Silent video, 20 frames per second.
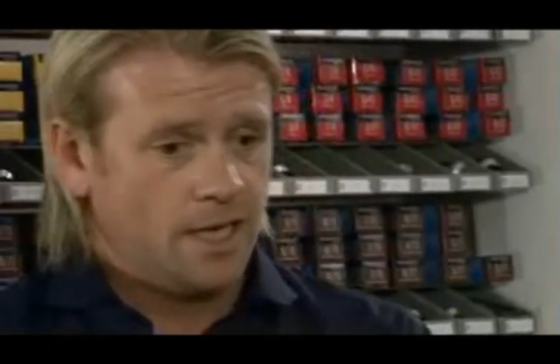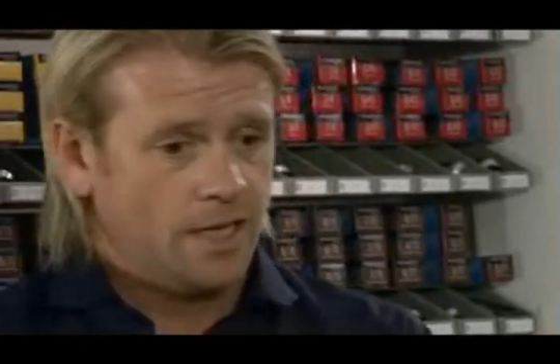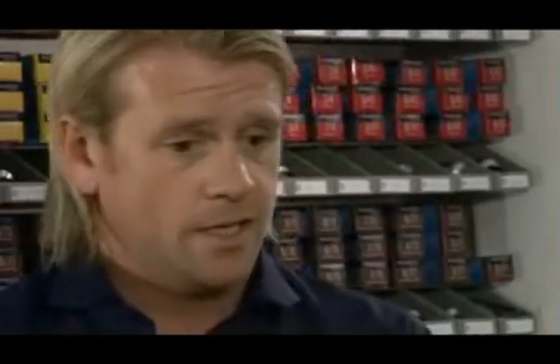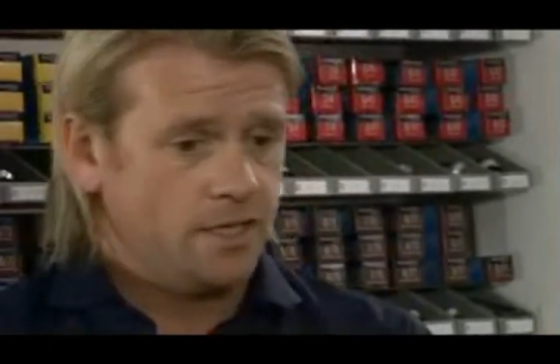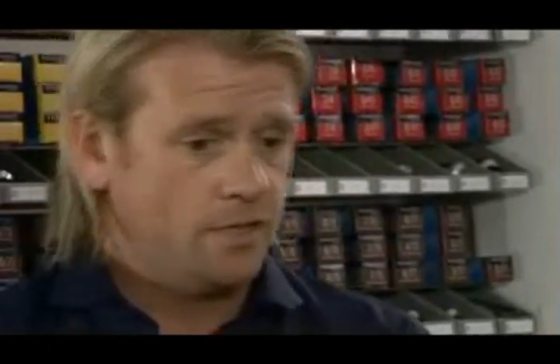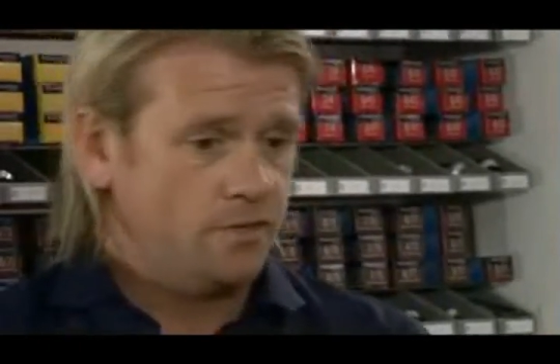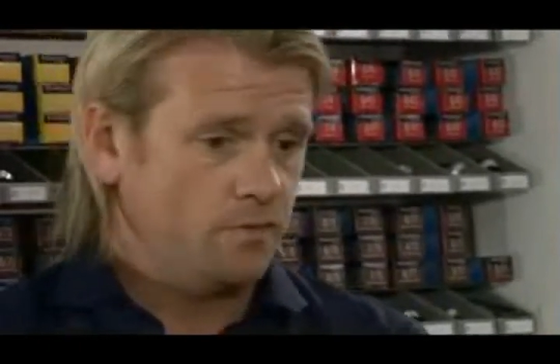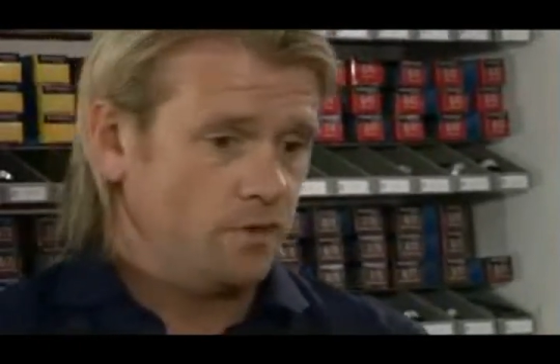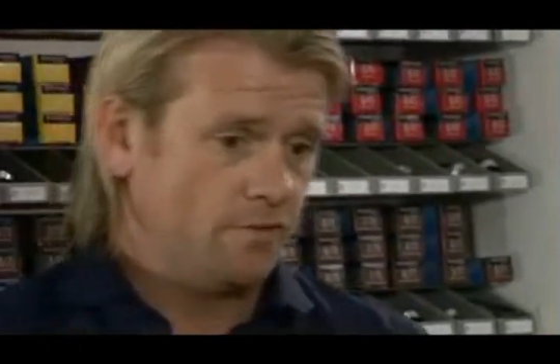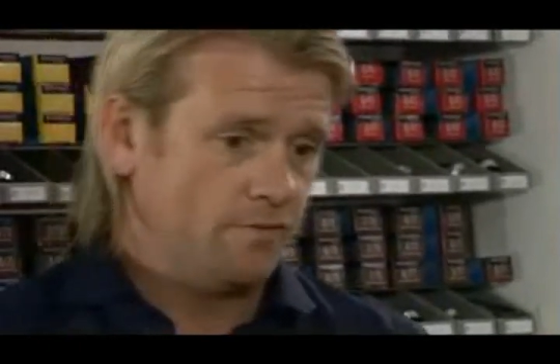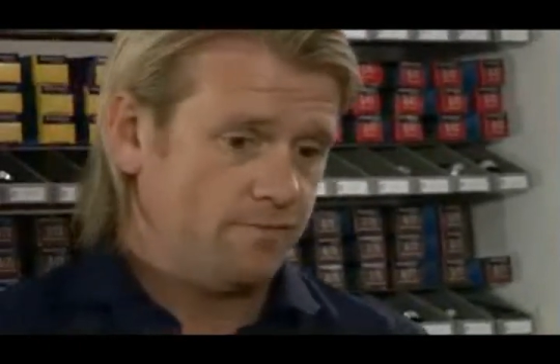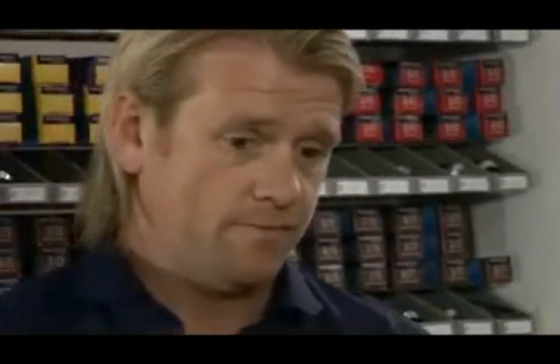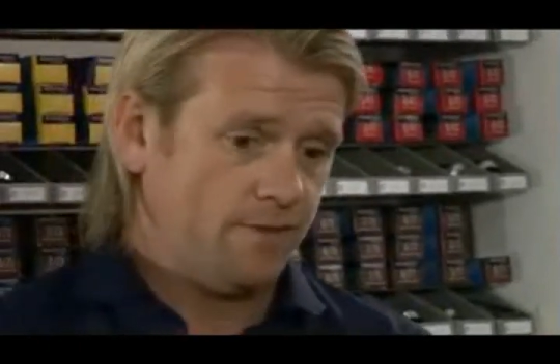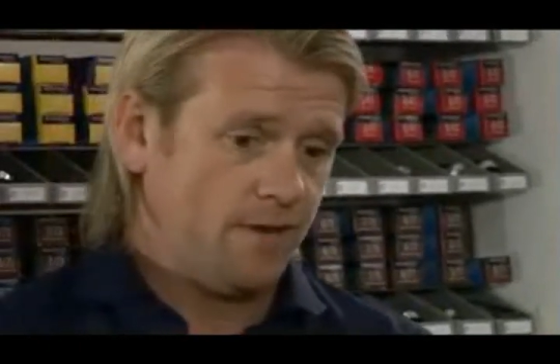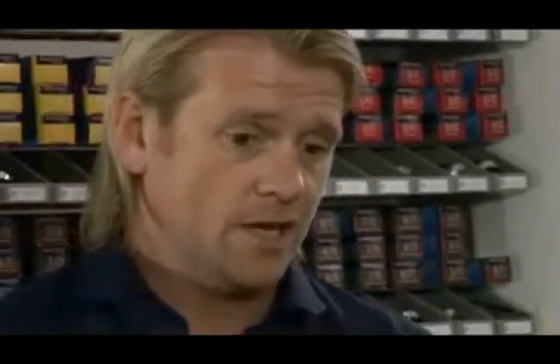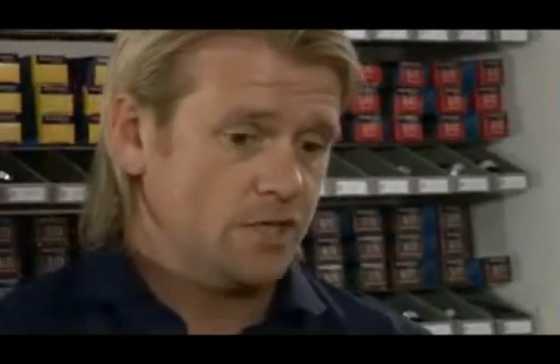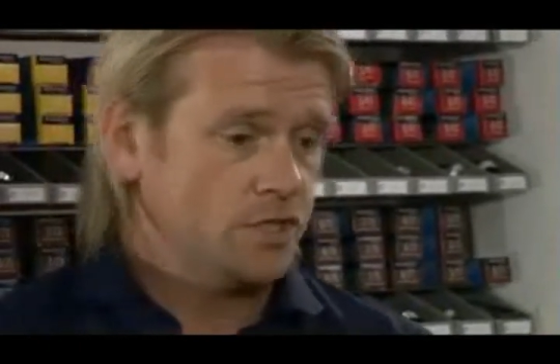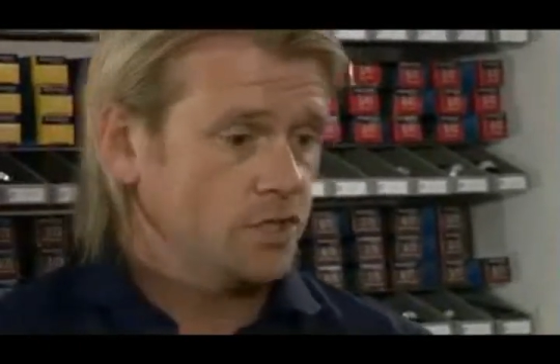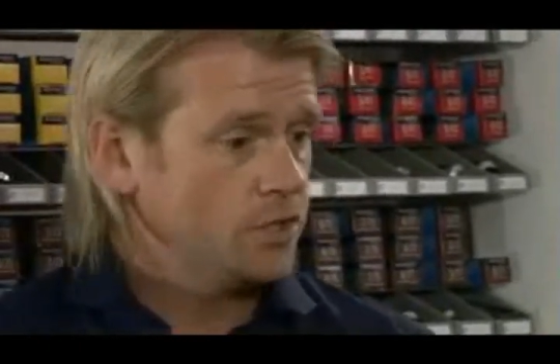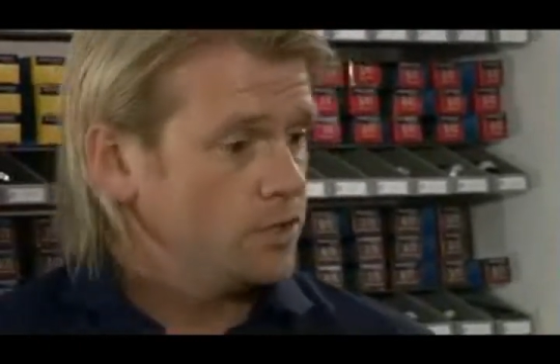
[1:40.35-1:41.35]
And then you've got
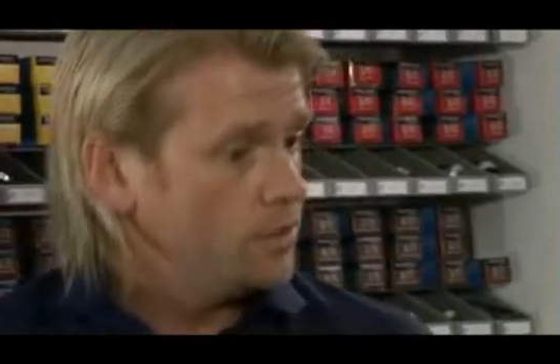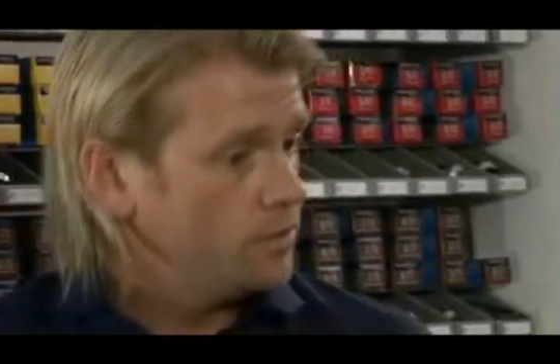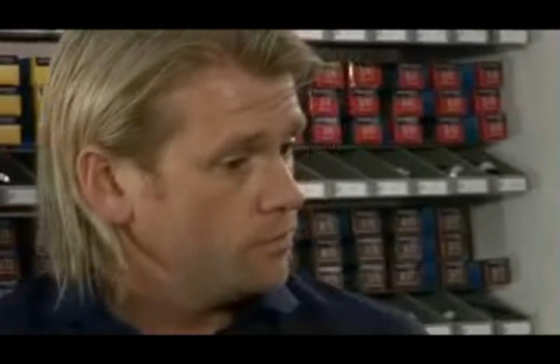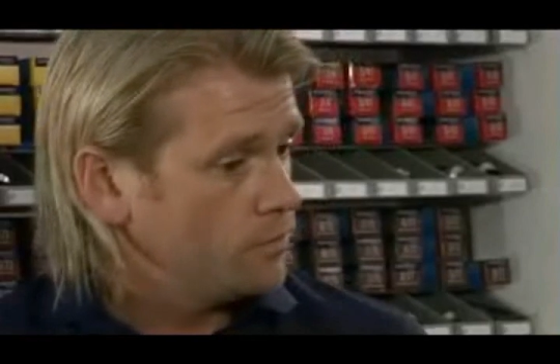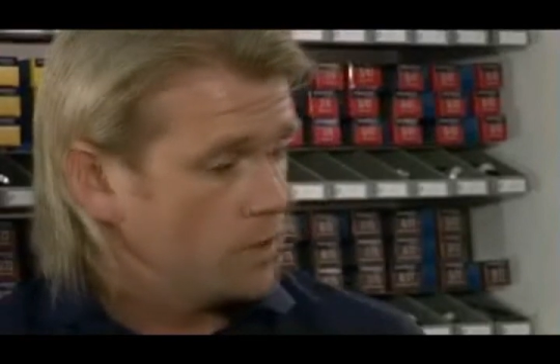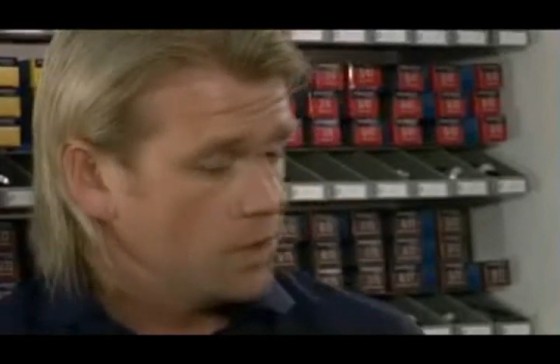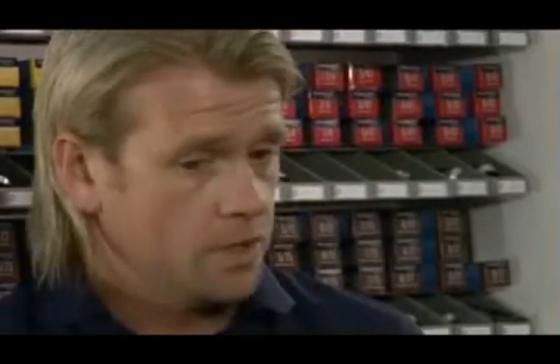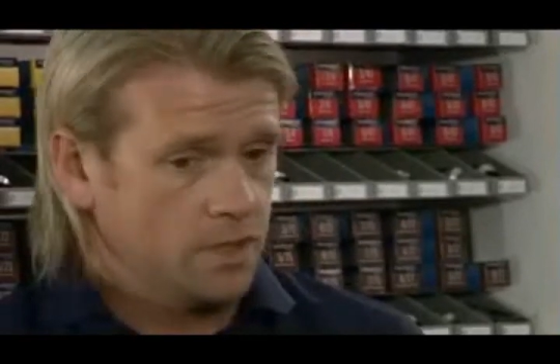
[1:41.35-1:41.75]
fashion, you've